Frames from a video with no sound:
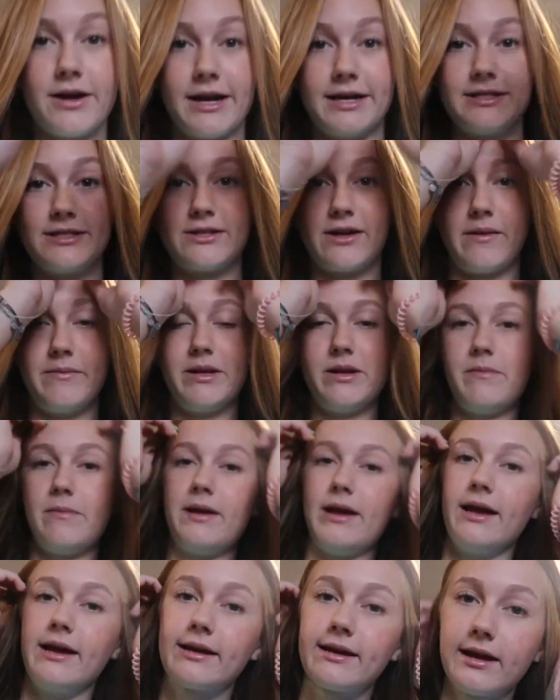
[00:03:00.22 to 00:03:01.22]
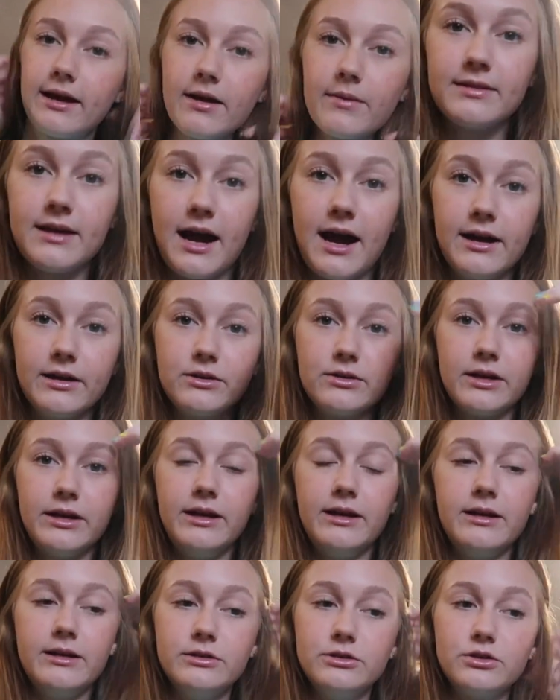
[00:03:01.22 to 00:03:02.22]
Okay, so I'm gonna make that
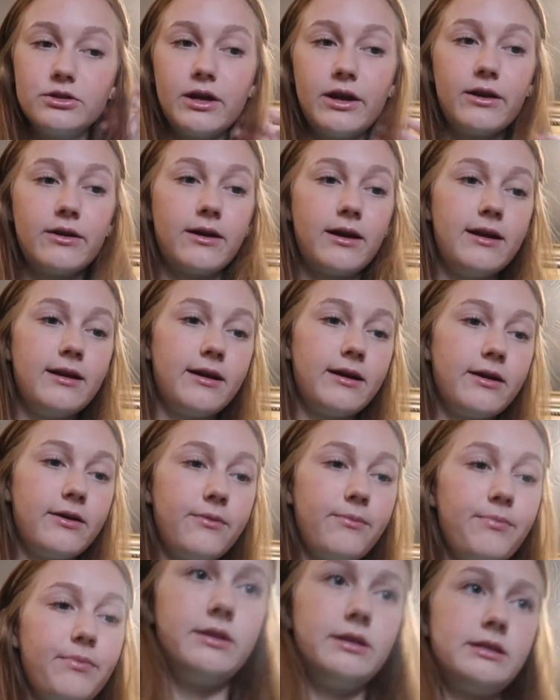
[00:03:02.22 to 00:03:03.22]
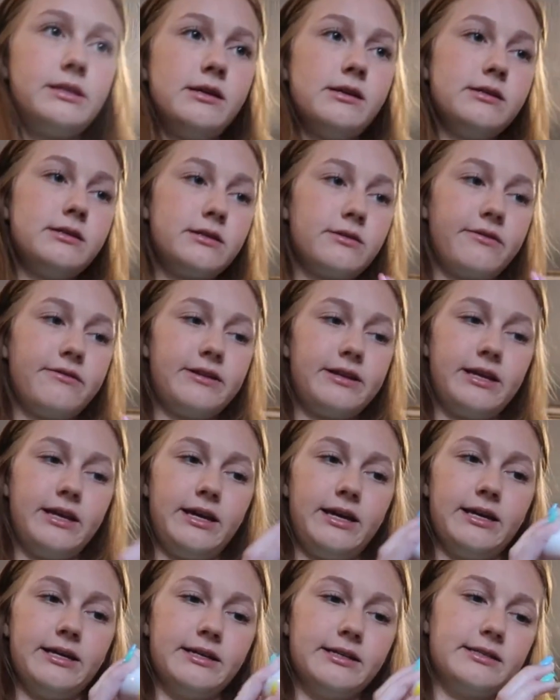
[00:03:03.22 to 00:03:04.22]
green drink right now. This is what
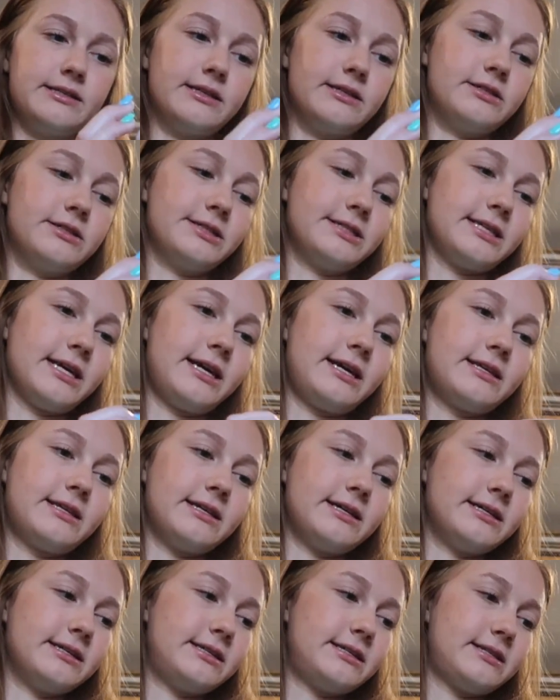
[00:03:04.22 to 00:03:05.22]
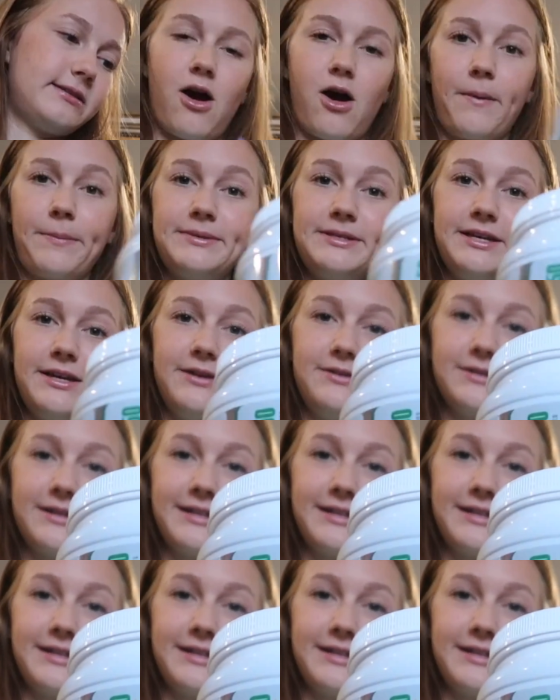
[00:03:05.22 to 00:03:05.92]
it is. It's just like this Opti